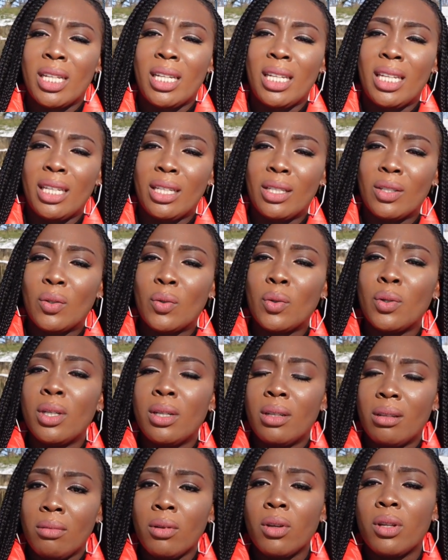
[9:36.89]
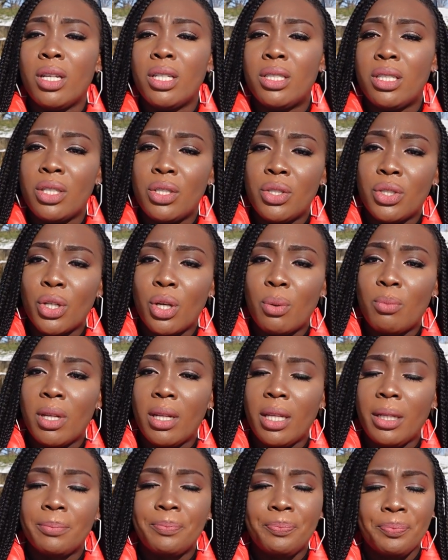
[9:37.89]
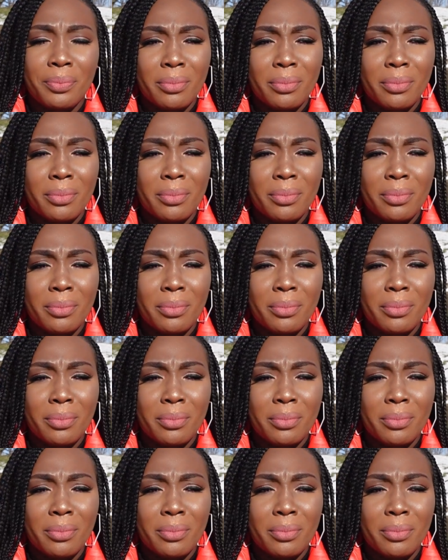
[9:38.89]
and legal knowledge in Germany.